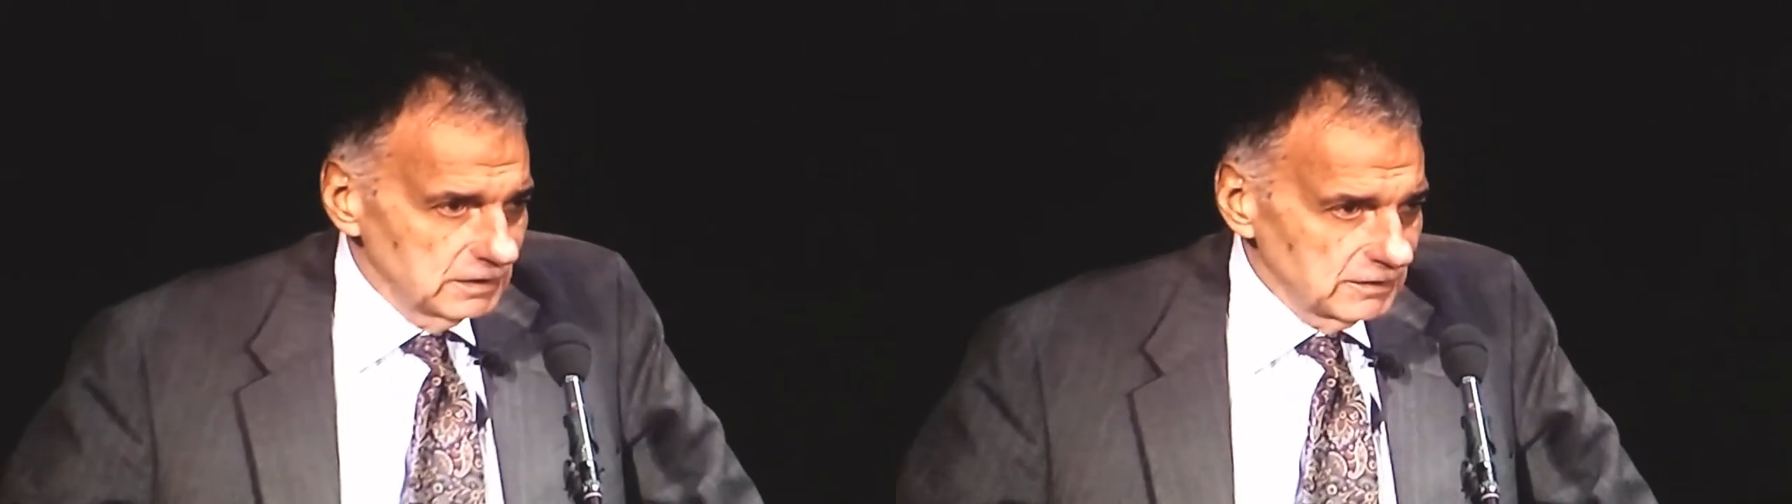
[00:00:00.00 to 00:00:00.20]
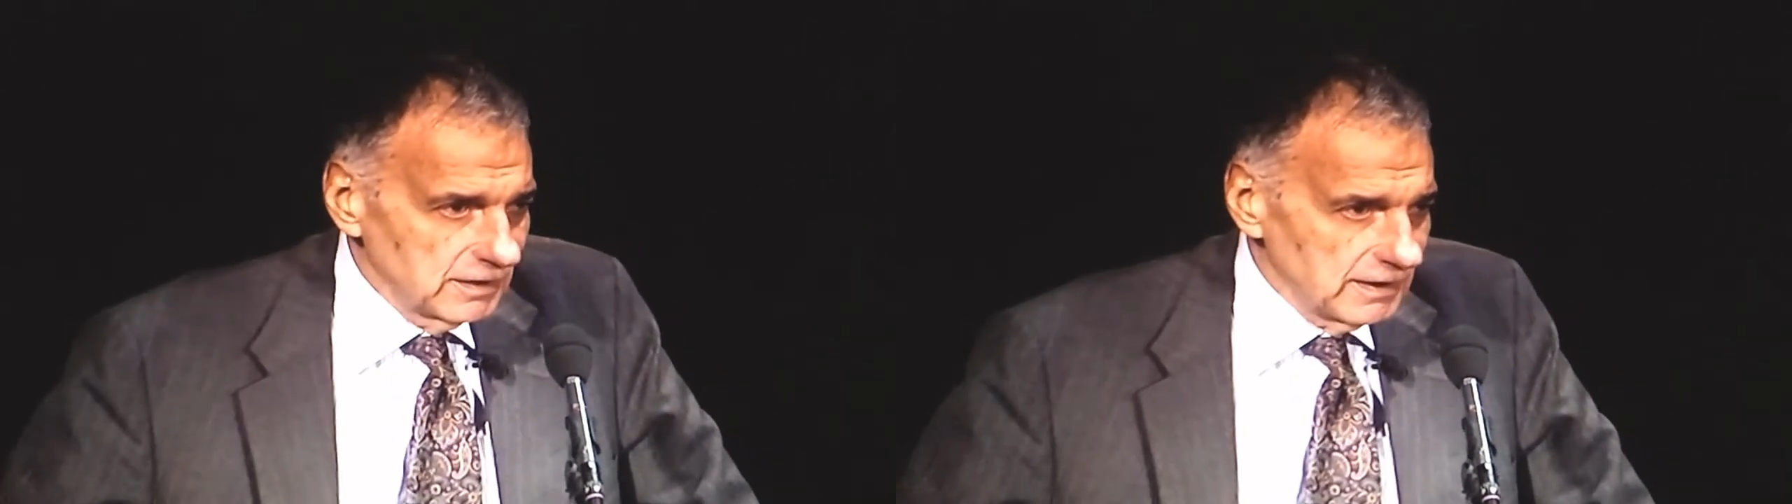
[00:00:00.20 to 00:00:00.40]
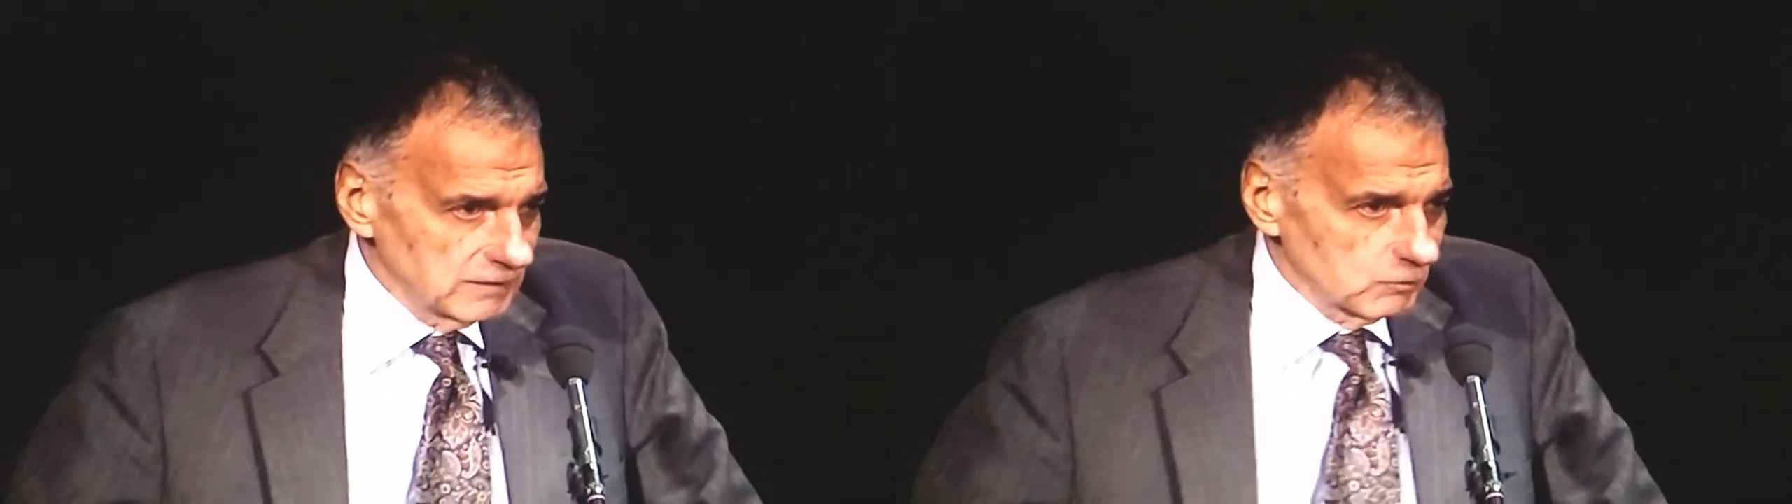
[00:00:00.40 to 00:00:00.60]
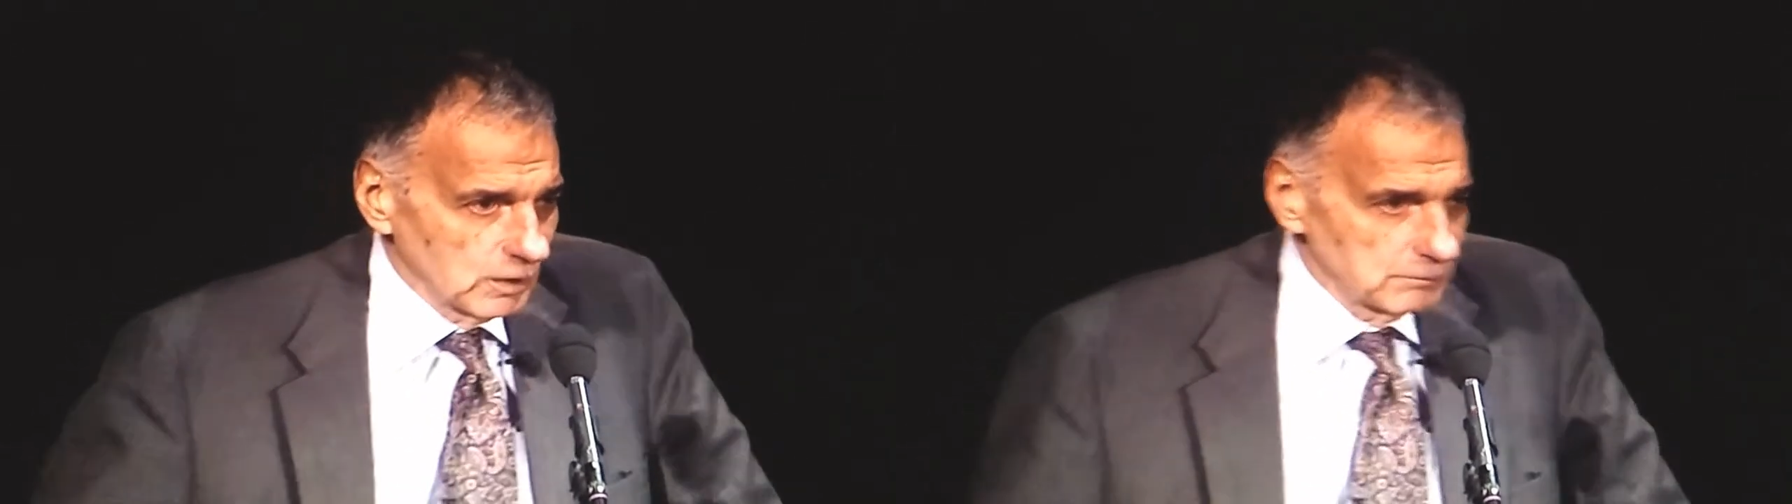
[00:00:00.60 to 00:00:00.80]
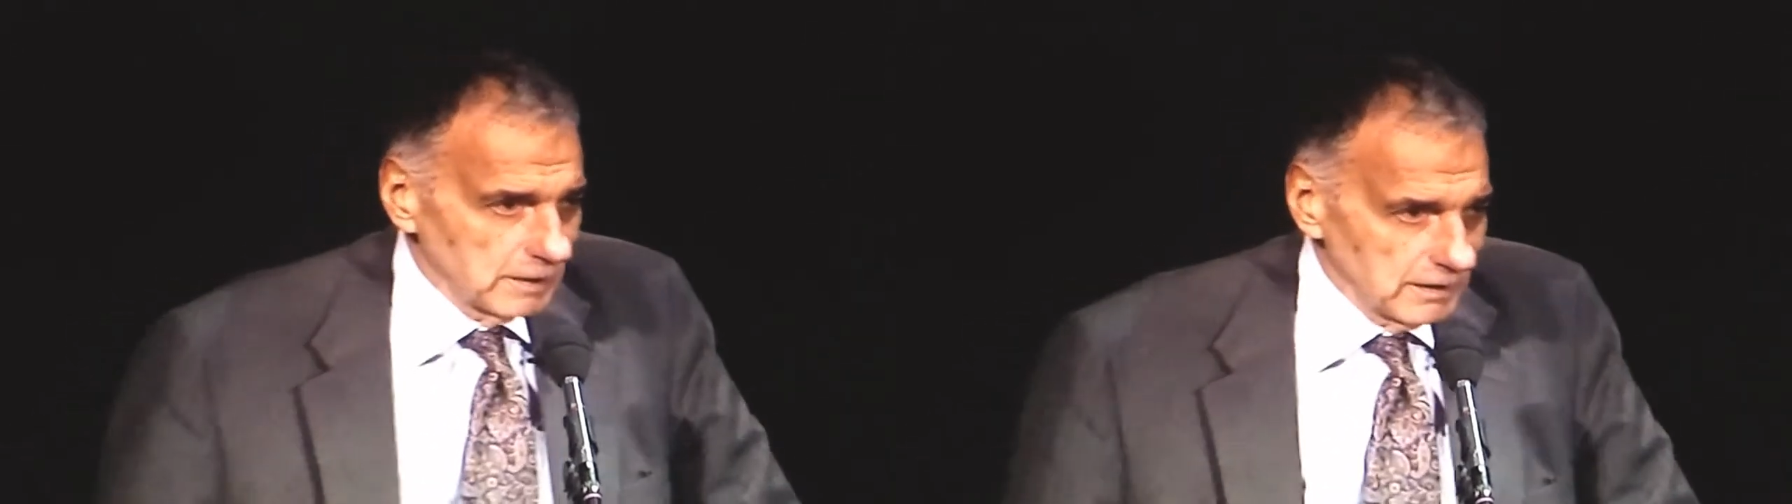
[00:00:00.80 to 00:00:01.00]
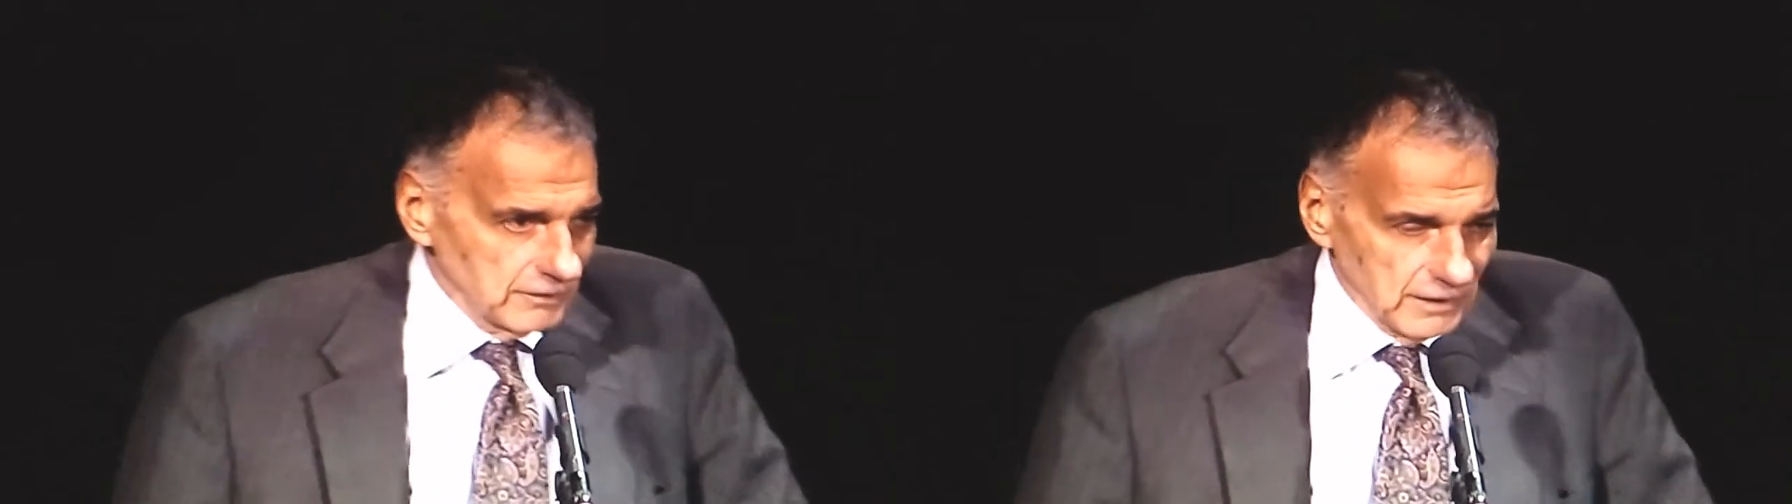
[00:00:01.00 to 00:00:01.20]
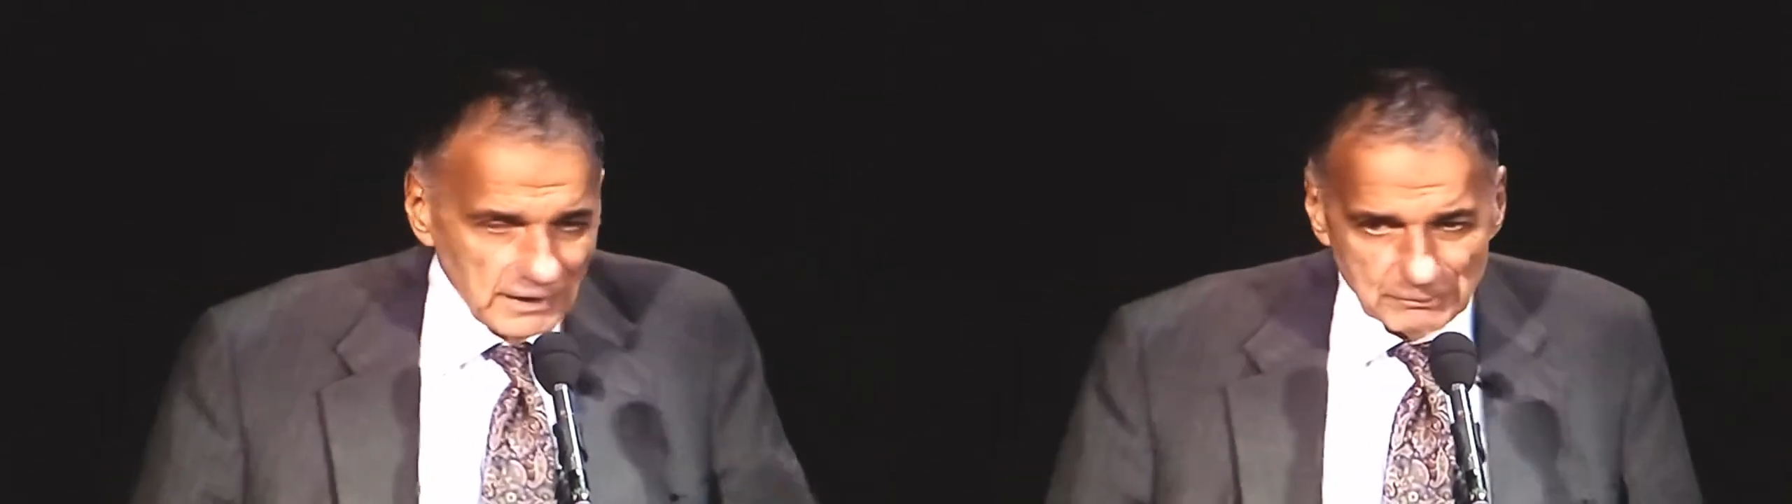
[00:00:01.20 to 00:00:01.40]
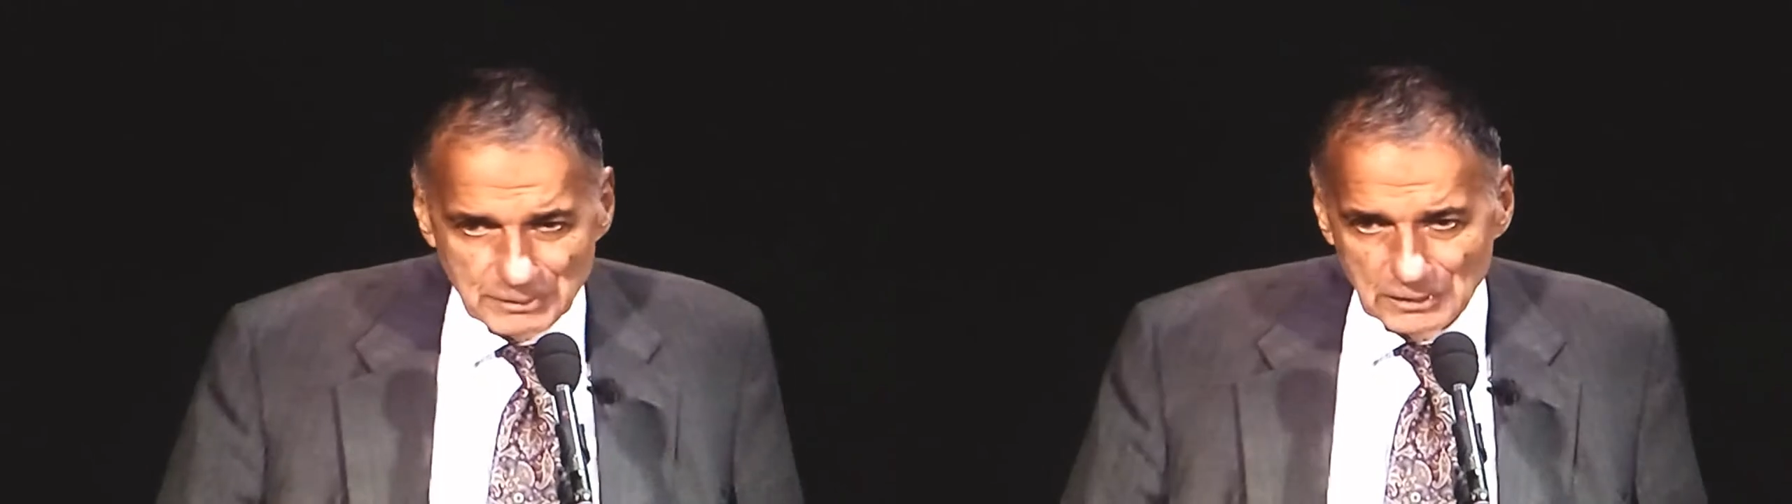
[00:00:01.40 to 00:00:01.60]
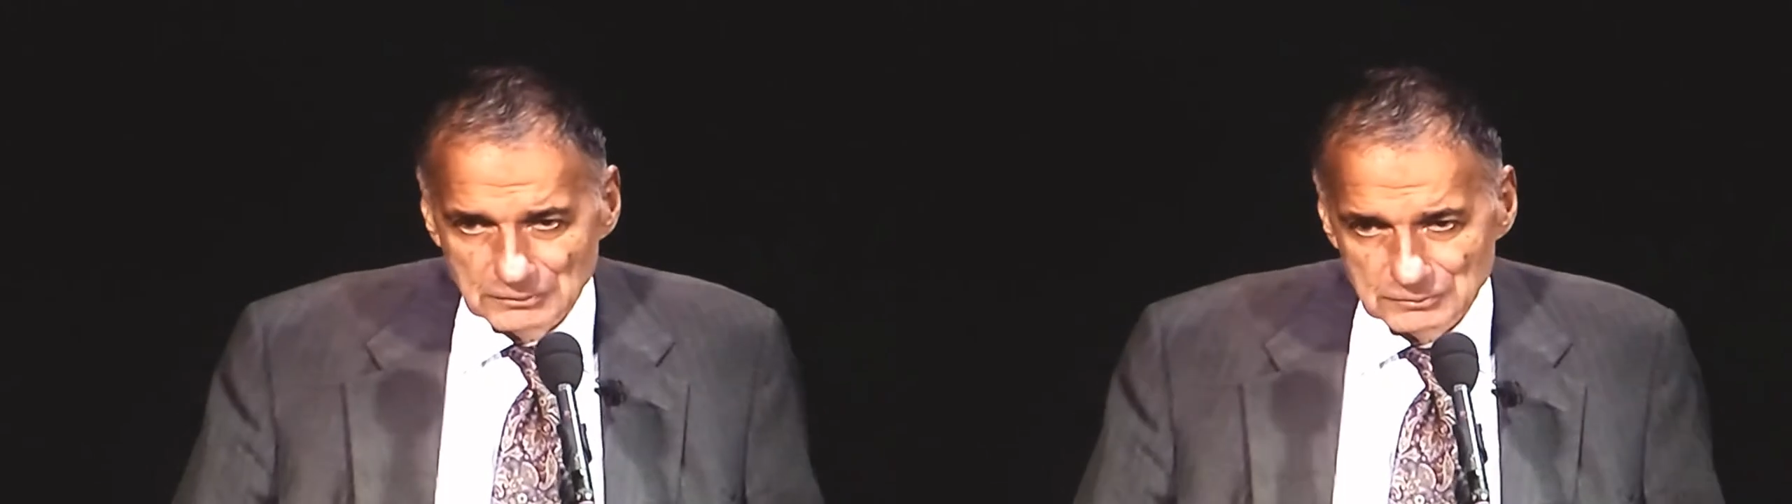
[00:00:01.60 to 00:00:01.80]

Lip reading: that had one bite of the apple.